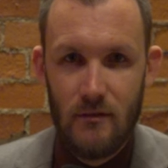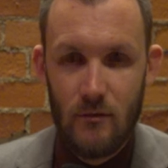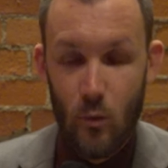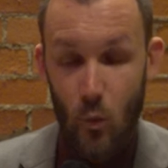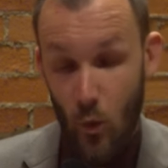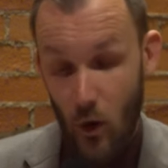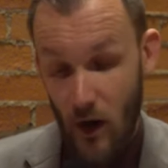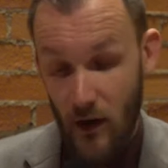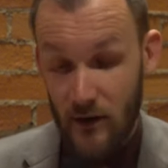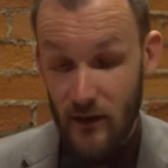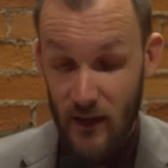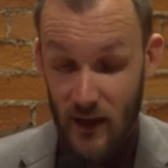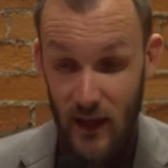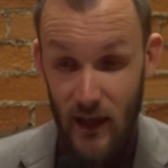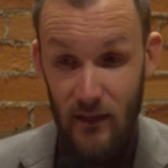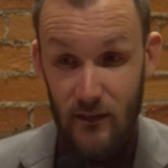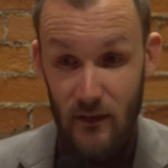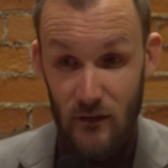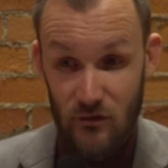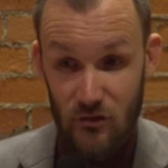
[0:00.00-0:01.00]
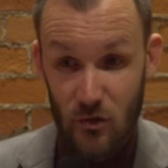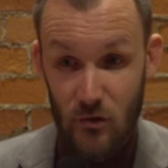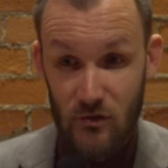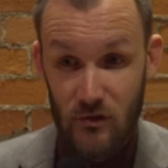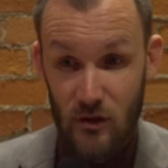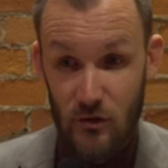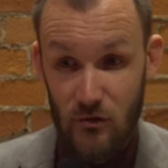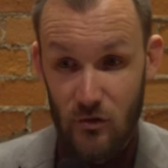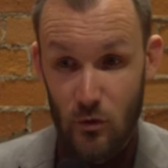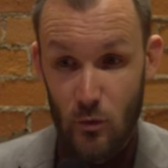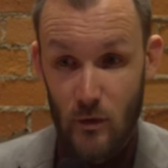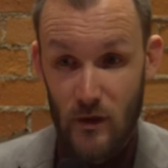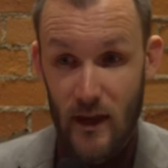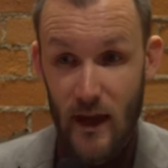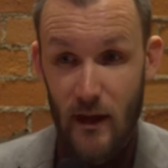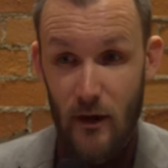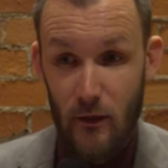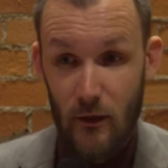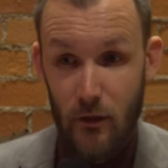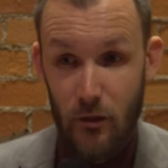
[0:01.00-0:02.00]
One, again, that shows they're too
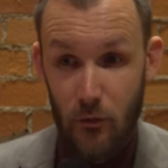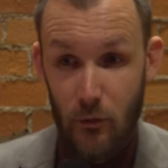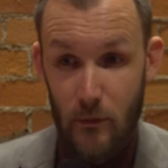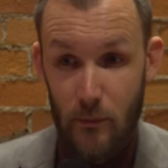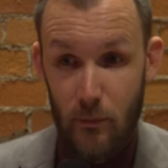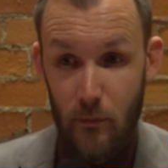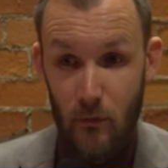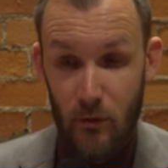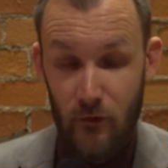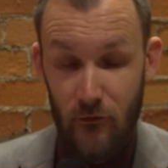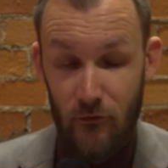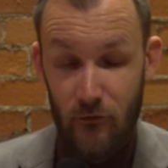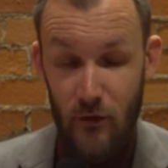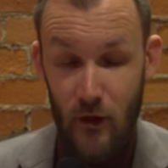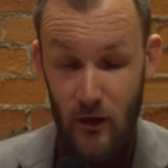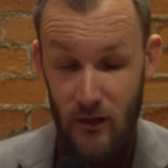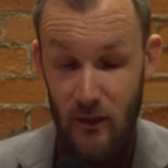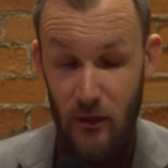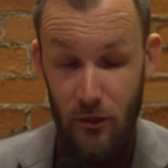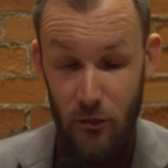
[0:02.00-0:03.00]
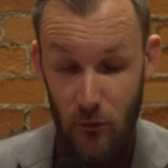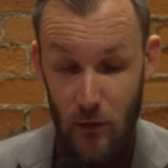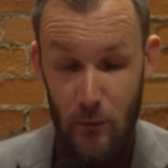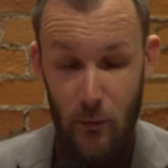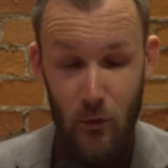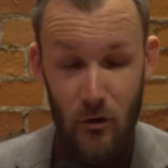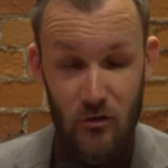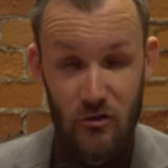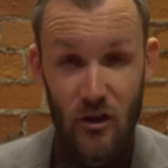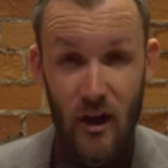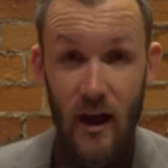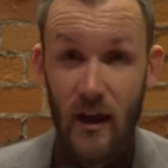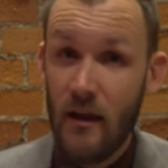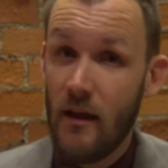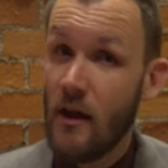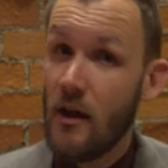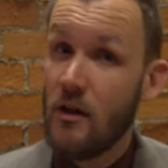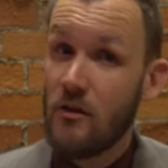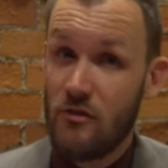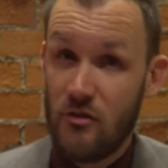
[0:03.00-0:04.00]
reliant on the three-point shot.
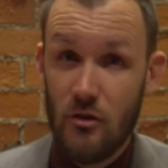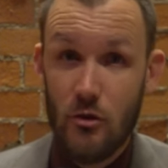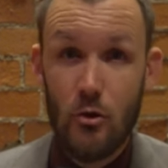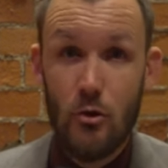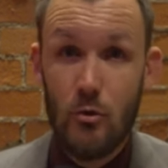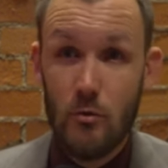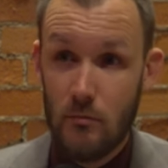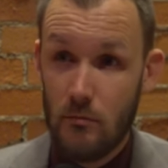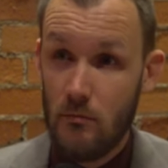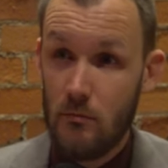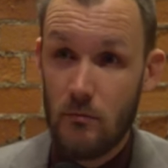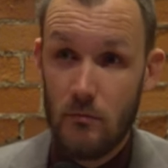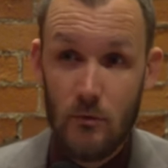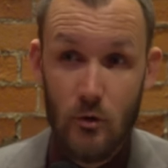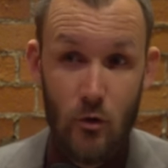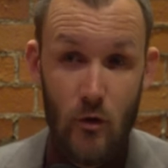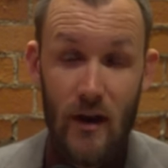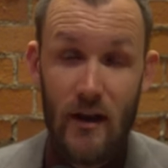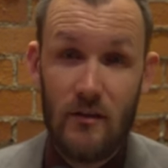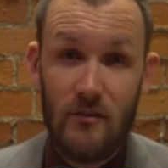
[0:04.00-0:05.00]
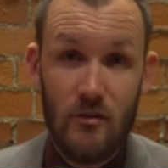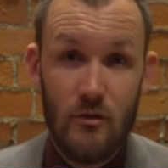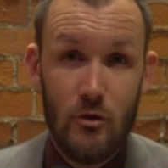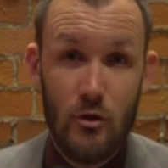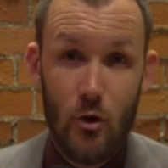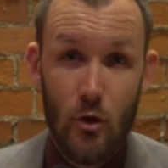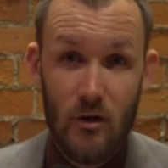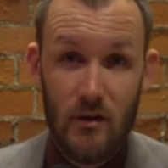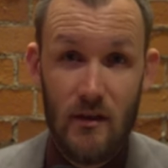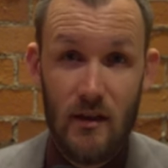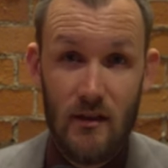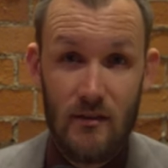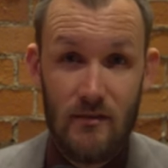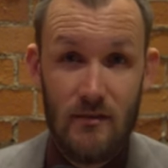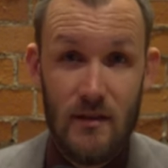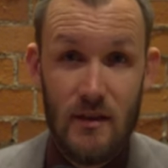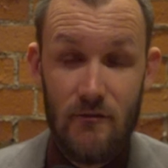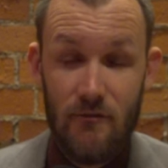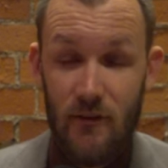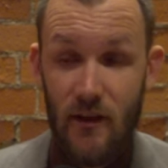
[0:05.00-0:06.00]
Two, credit to New York Knicks
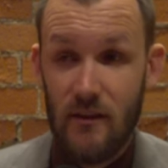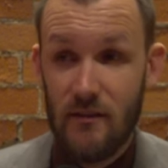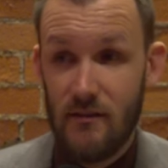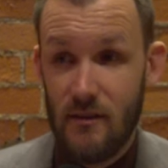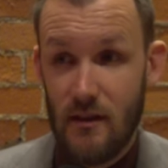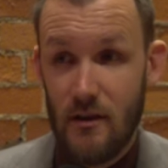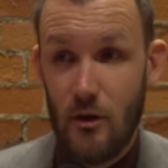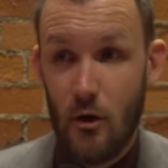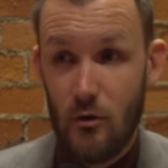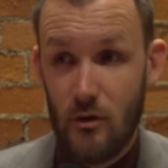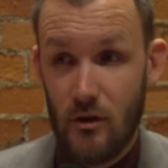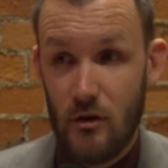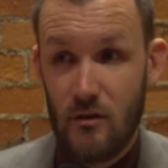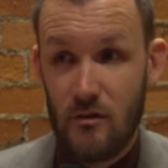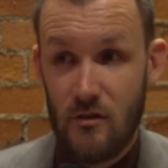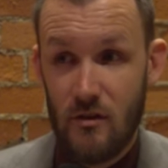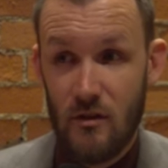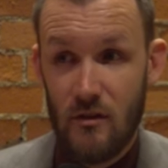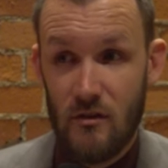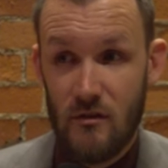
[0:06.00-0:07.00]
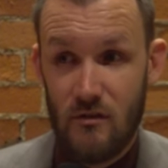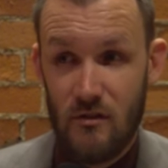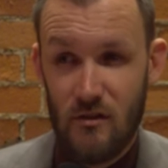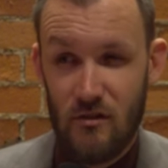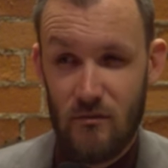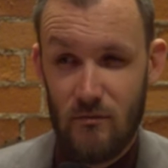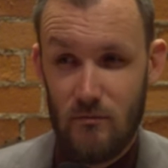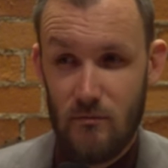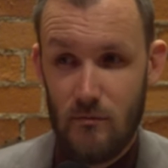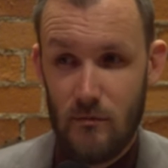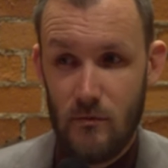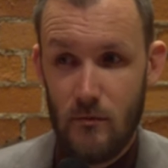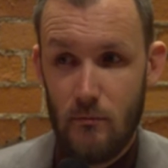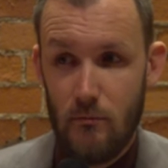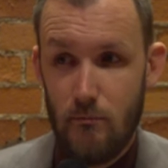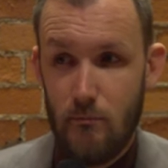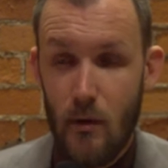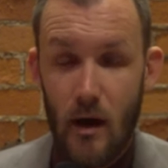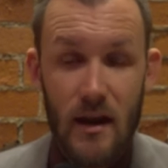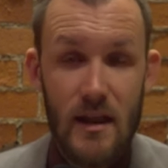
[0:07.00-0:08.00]
defense. They know to
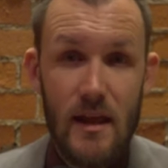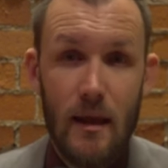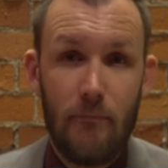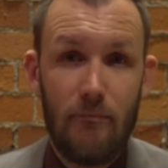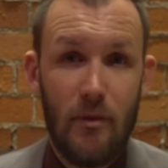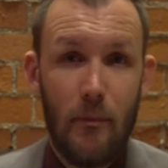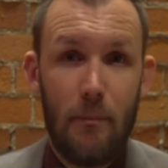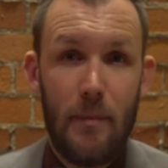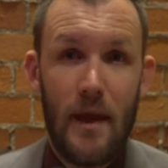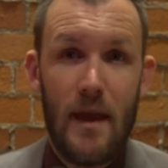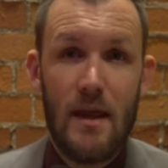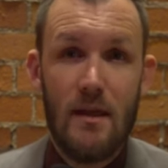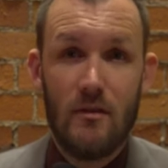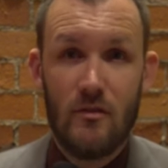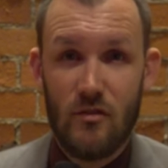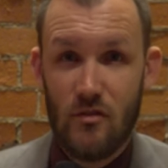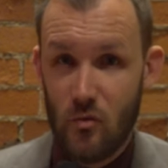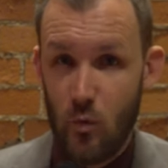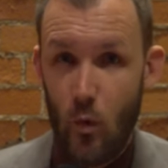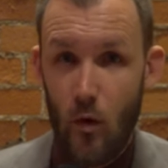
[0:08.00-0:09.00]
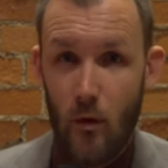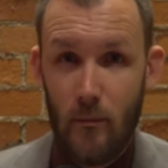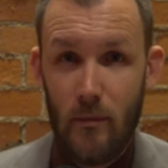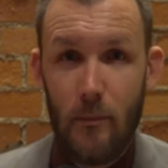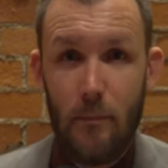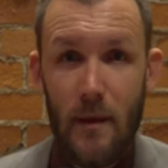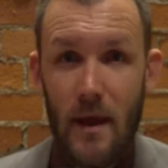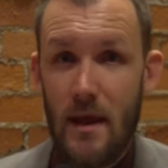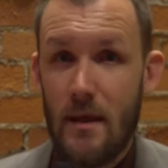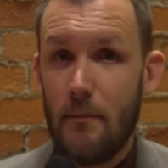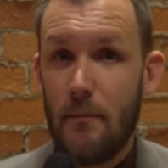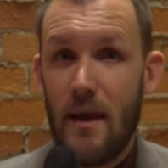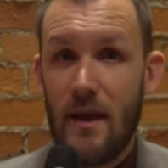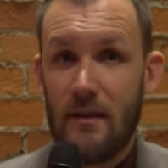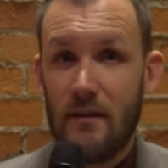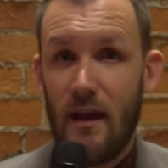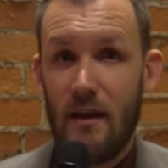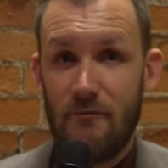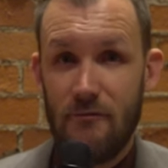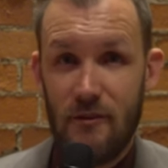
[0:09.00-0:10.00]
muddy up the paint and swarm the paint and
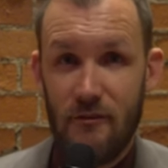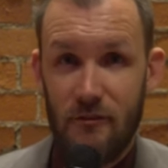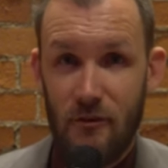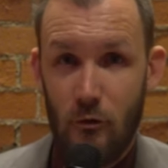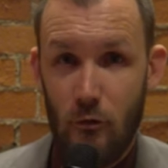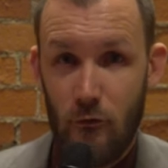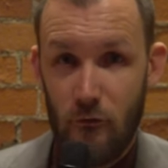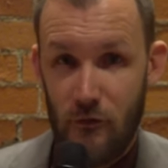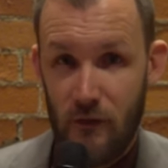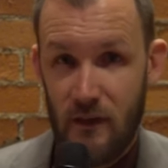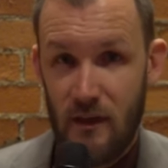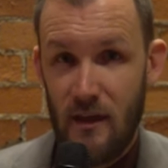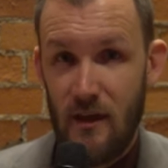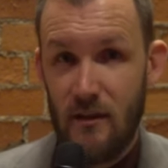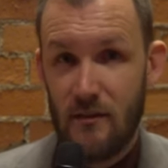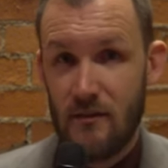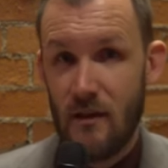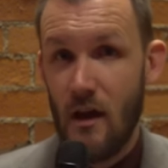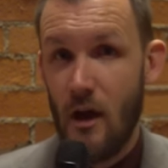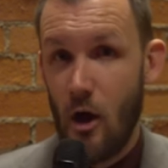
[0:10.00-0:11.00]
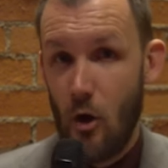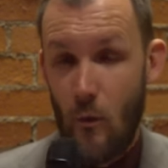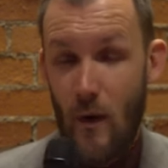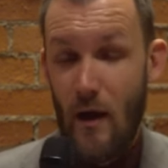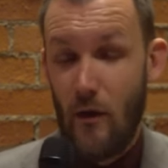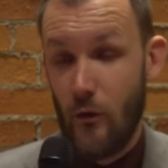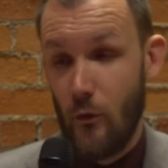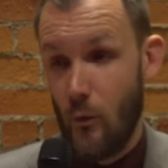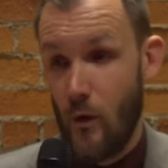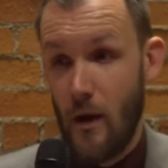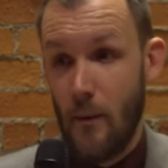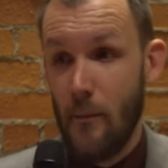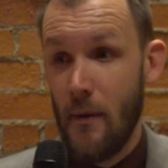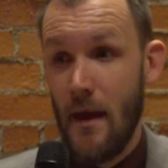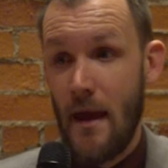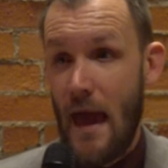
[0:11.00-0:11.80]
make life difficult for the Kings around the rim.